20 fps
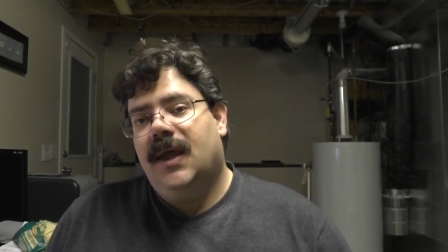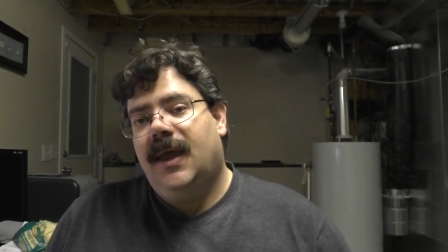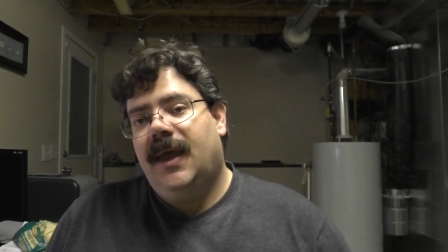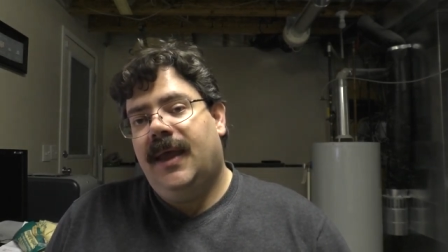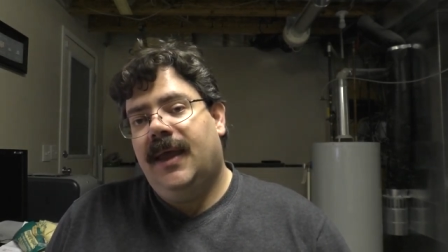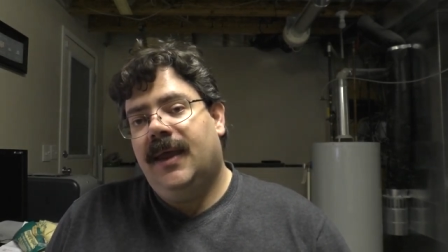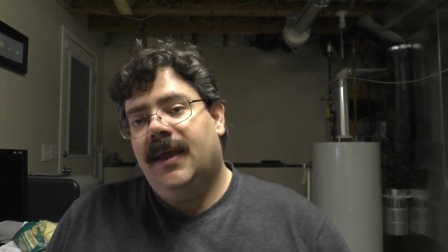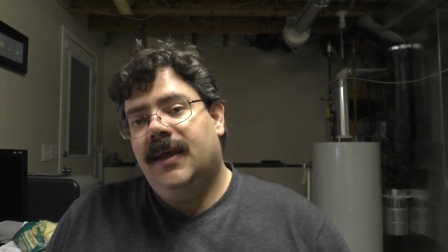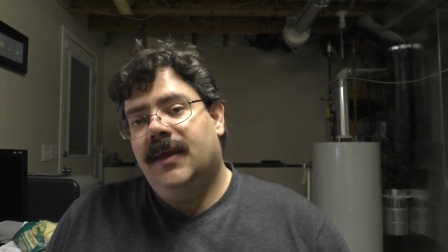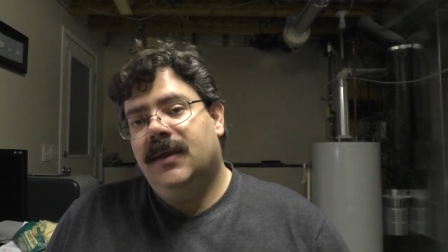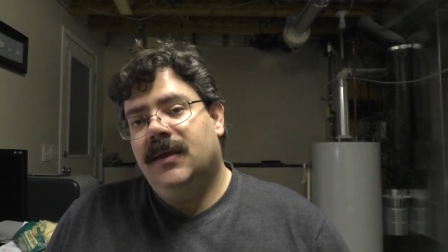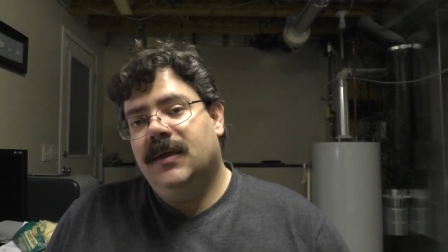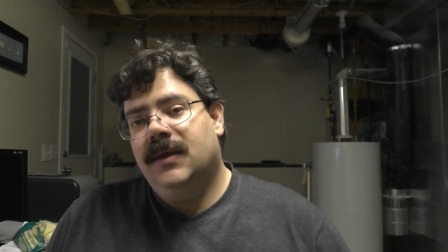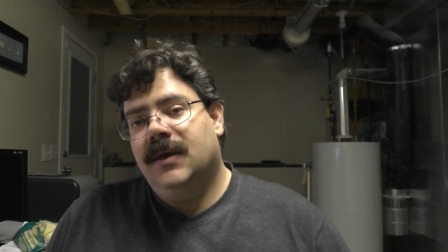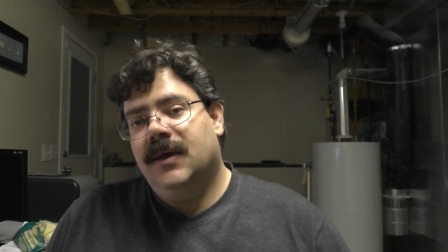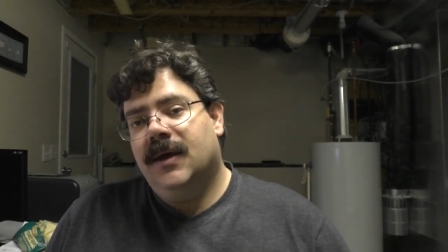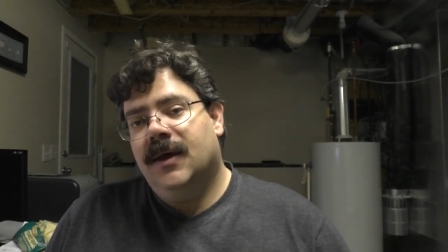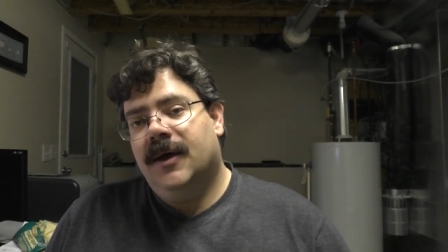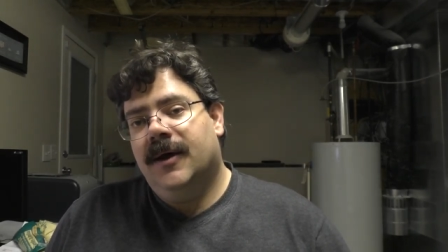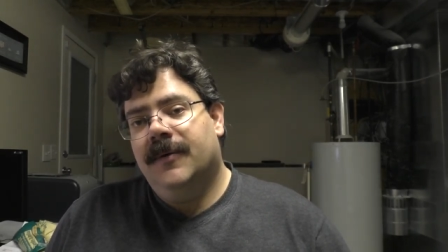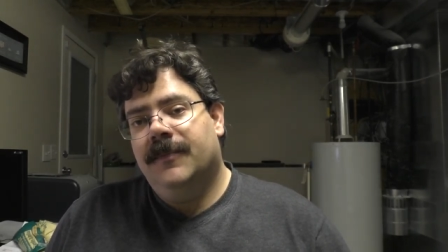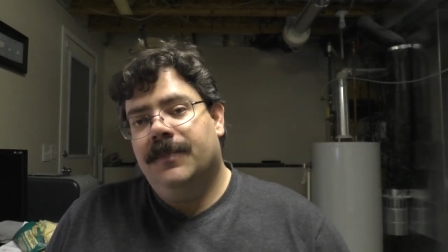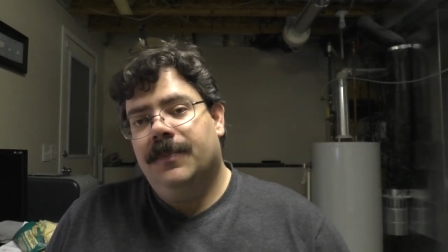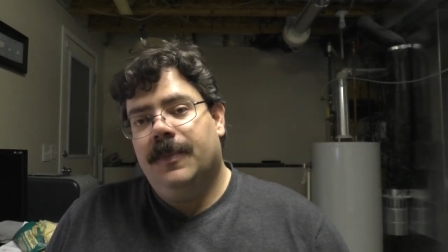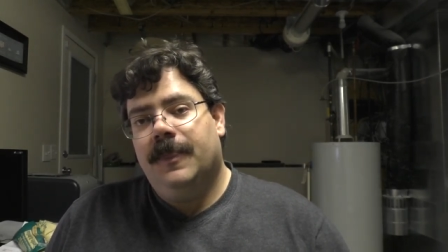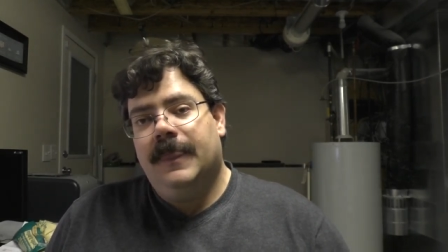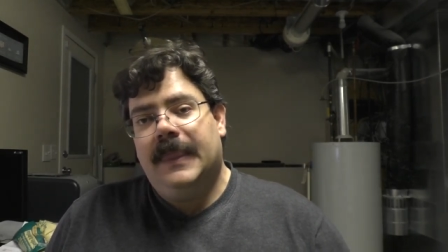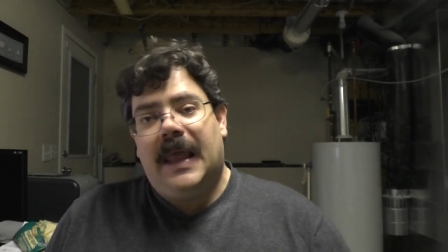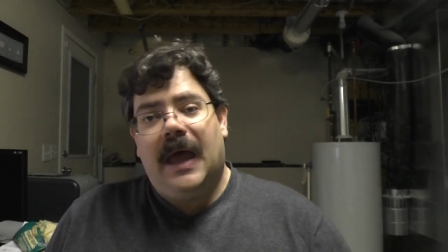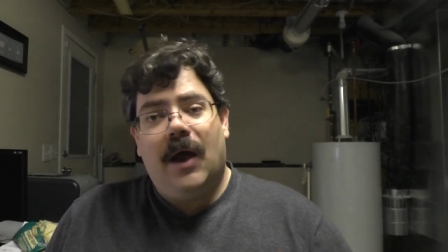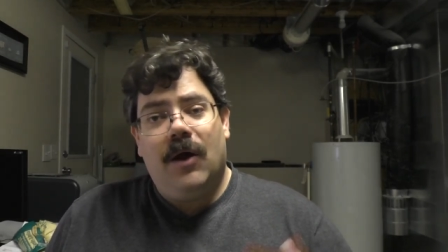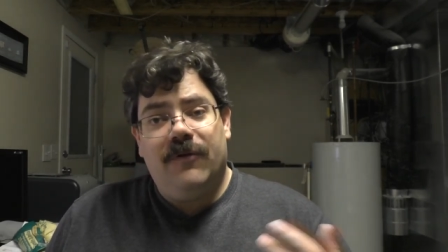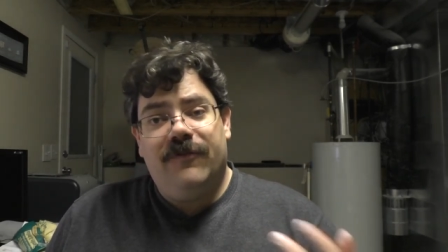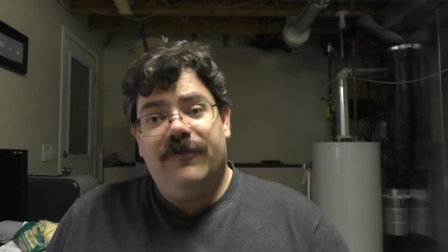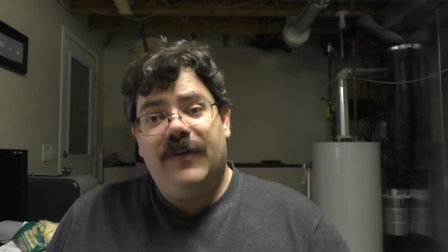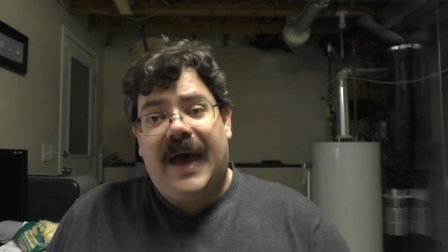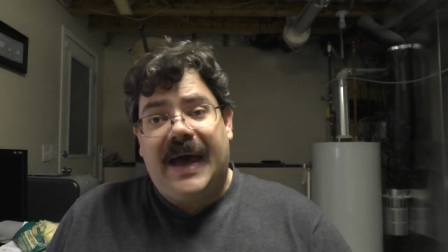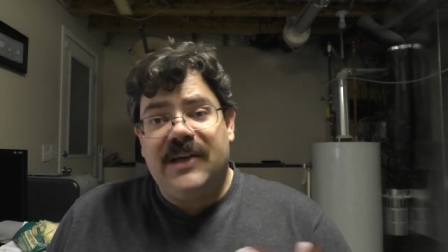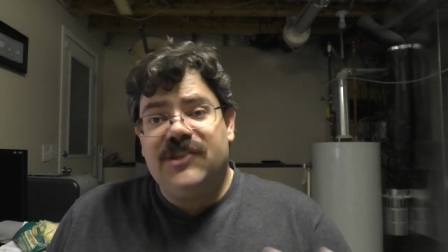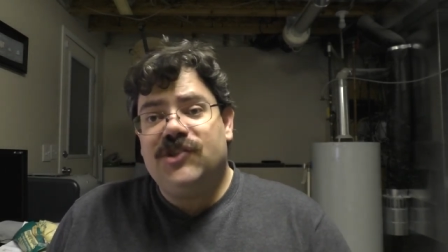a uh, a
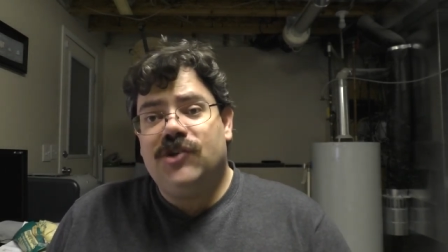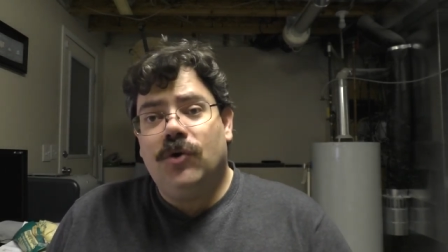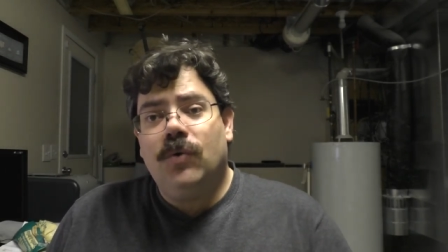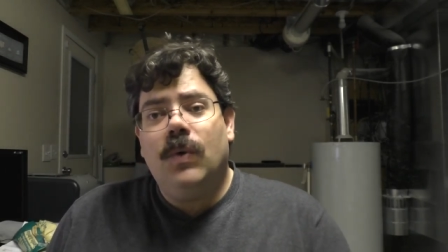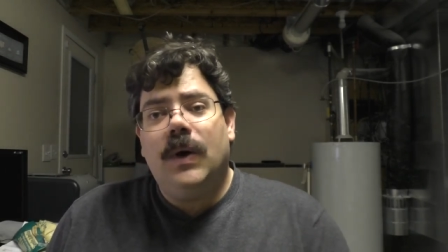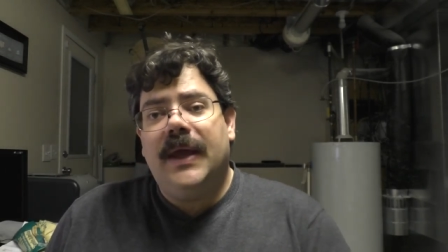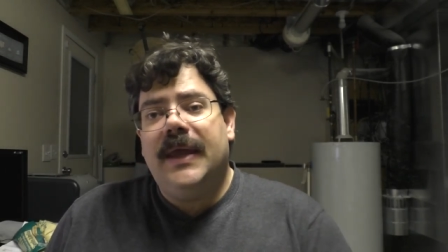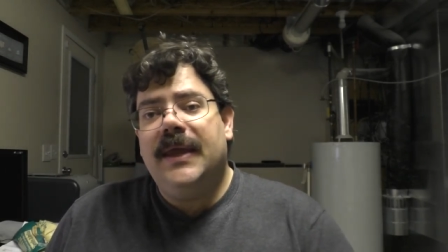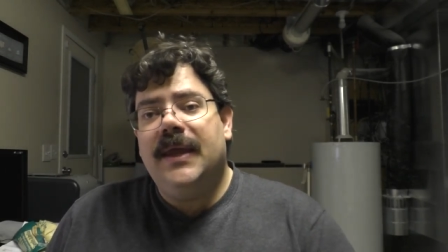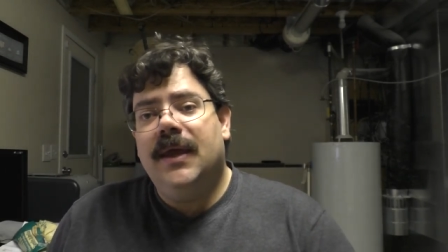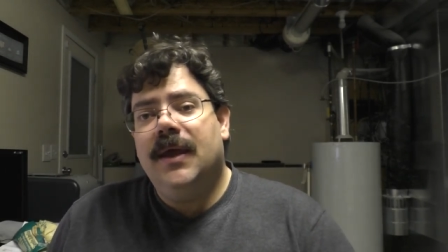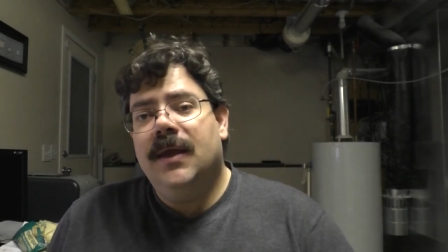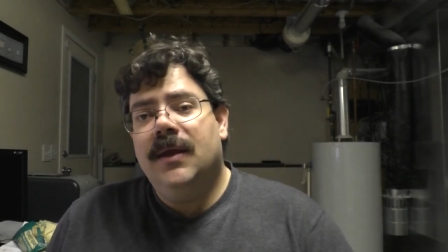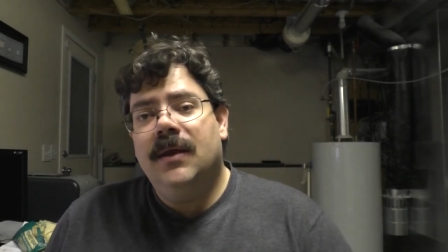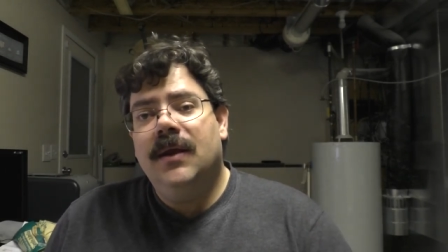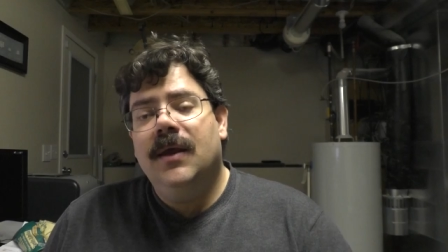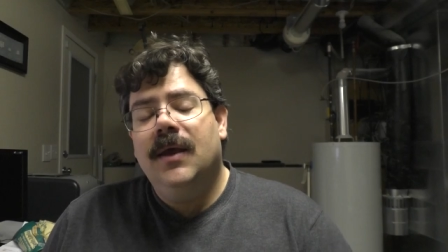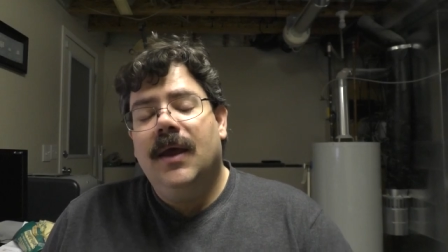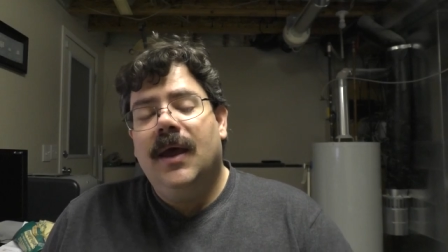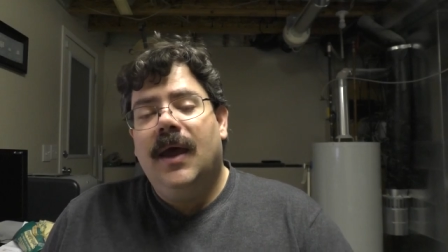faster way in.